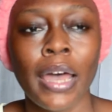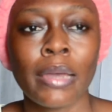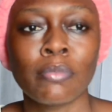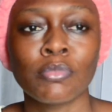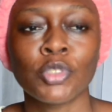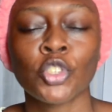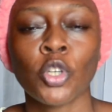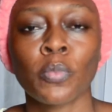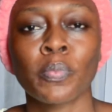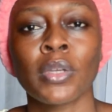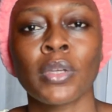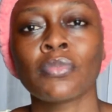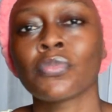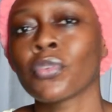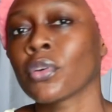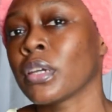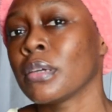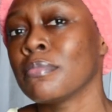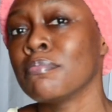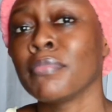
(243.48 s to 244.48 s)
am shopping
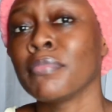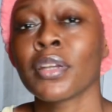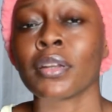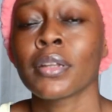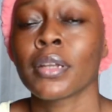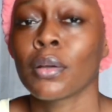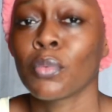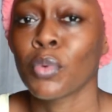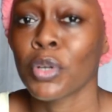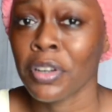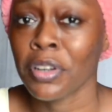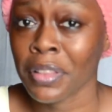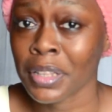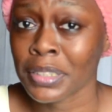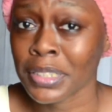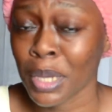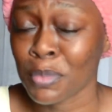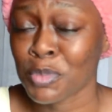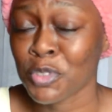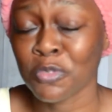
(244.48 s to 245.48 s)
for 1,000,001 other
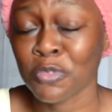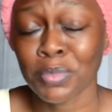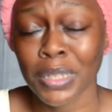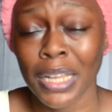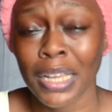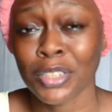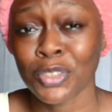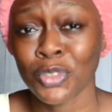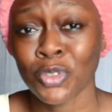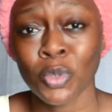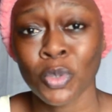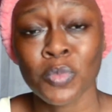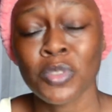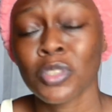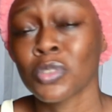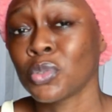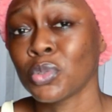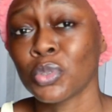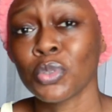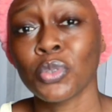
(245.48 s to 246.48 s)
types of black soaps,
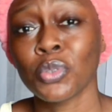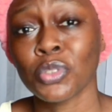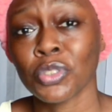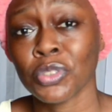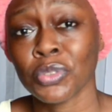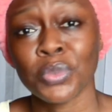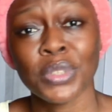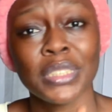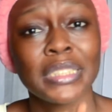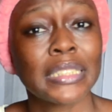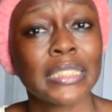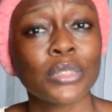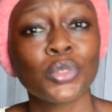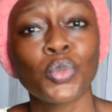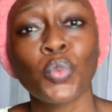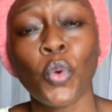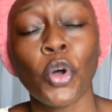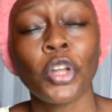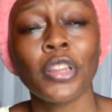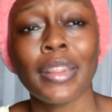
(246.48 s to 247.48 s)
Dudu Osun is still
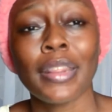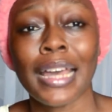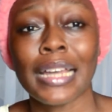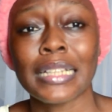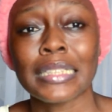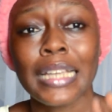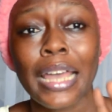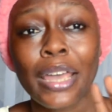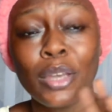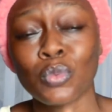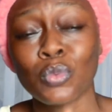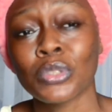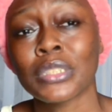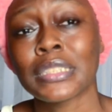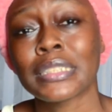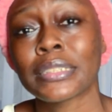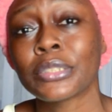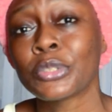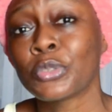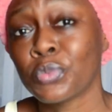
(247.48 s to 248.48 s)
one that I would
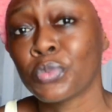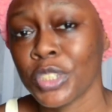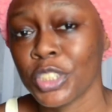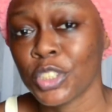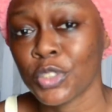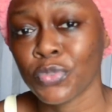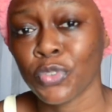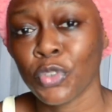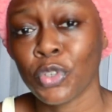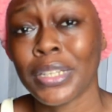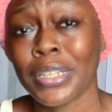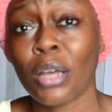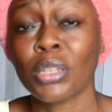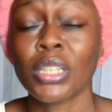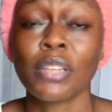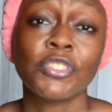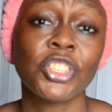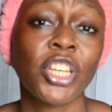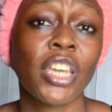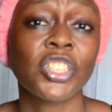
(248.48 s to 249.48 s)
still reach for. Now,
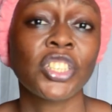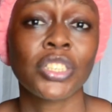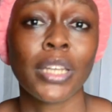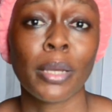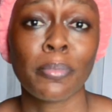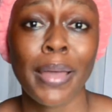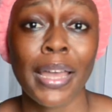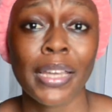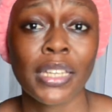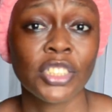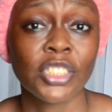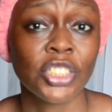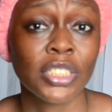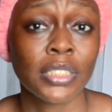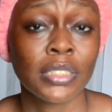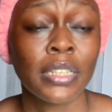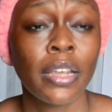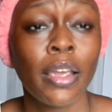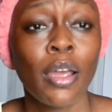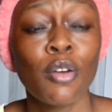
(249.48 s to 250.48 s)
they've changed their
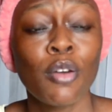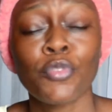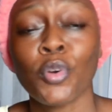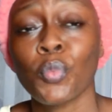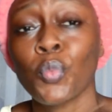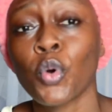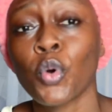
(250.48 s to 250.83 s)
packaging from